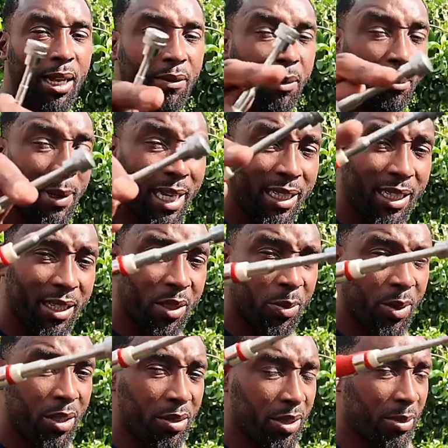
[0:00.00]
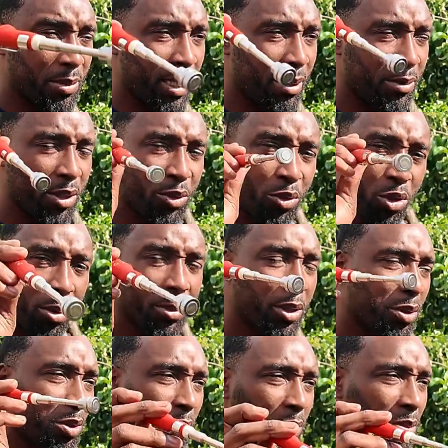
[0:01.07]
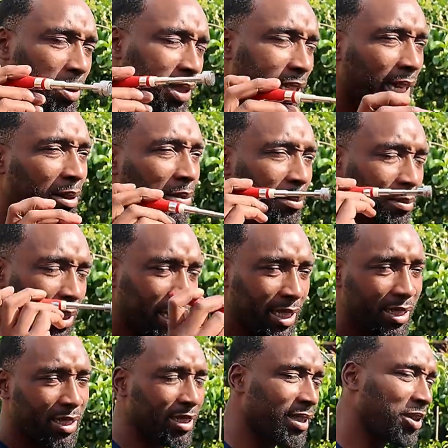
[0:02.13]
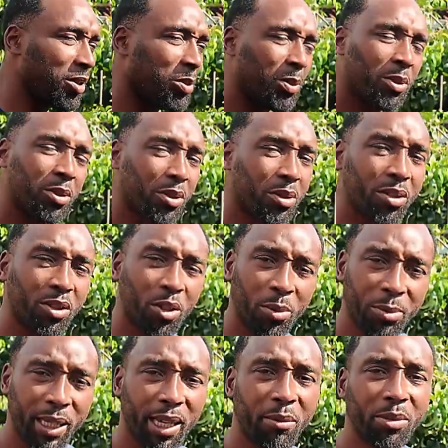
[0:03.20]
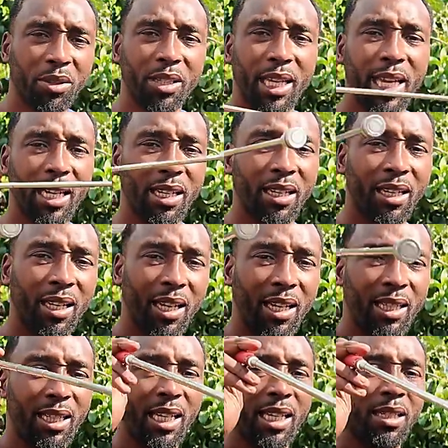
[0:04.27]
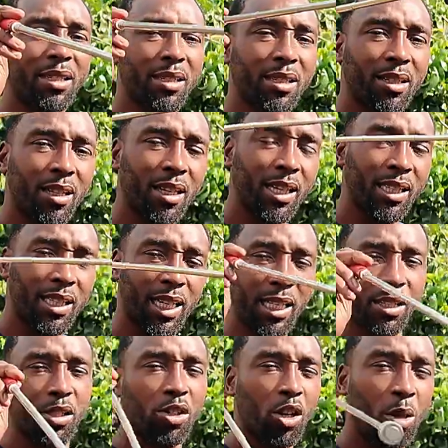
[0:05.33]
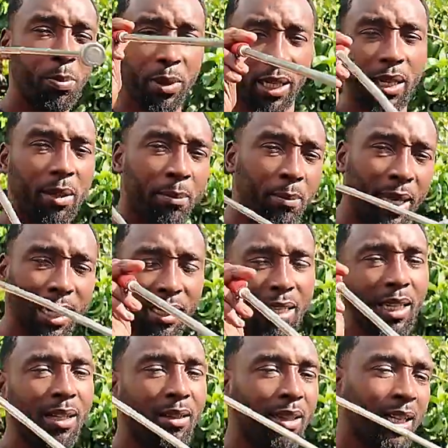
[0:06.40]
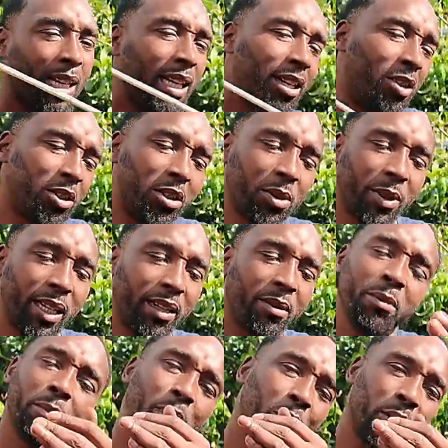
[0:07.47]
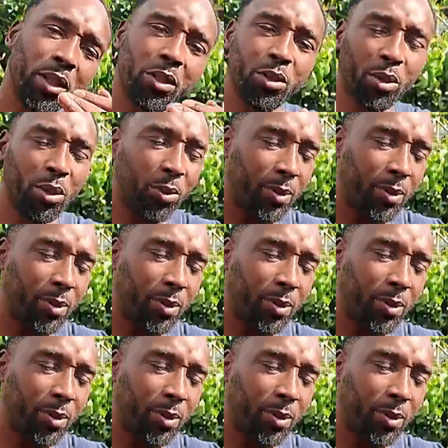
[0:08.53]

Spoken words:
have a magnet as well. Sometimes you drop your tools down places and you will just not be able to get it. This telescopic magnet, click onto it, pull your tool